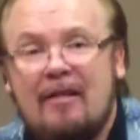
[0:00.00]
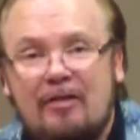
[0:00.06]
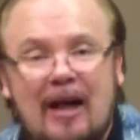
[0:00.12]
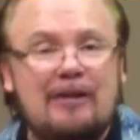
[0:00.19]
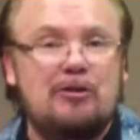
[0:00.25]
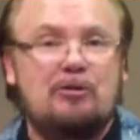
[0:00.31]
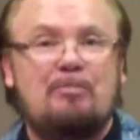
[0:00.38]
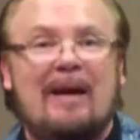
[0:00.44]

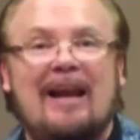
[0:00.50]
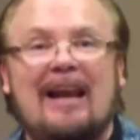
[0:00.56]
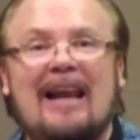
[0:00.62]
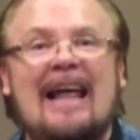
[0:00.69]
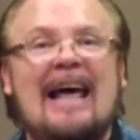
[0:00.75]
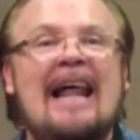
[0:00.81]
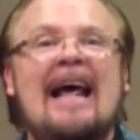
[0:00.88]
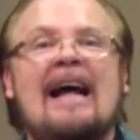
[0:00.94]
that's been
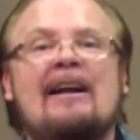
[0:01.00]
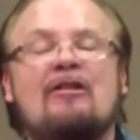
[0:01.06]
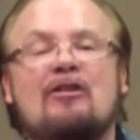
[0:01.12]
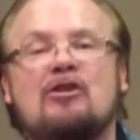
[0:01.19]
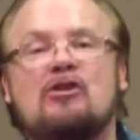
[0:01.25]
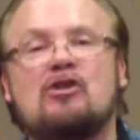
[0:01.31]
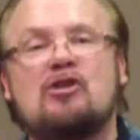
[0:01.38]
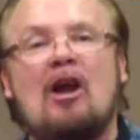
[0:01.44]
let out of
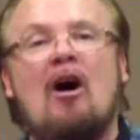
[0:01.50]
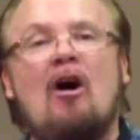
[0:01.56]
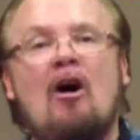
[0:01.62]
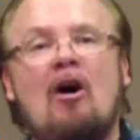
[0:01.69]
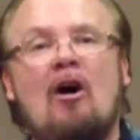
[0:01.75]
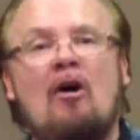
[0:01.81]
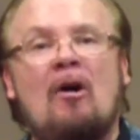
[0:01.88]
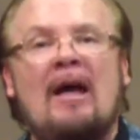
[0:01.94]
the
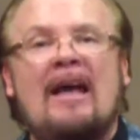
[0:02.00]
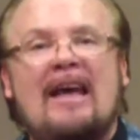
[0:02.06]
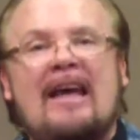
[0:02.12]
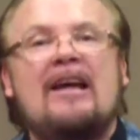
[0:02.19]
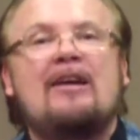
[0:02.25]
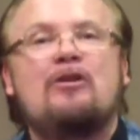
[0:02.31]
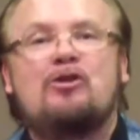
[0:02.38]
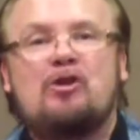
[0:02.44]
stall,
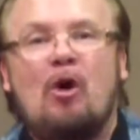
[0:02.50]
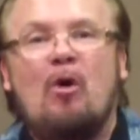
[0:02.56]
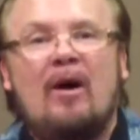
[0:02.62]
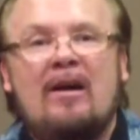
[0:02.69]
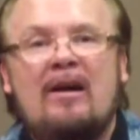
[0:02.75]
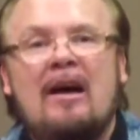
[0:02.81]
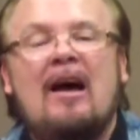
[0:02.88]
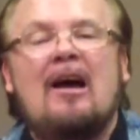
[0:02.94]

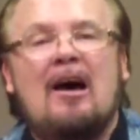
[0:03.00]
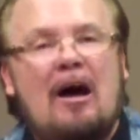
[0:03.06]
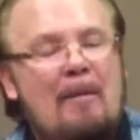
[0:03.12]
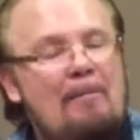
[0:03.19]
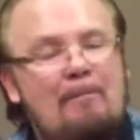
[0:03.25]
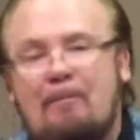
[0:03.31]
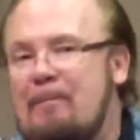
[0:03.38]
enjoying a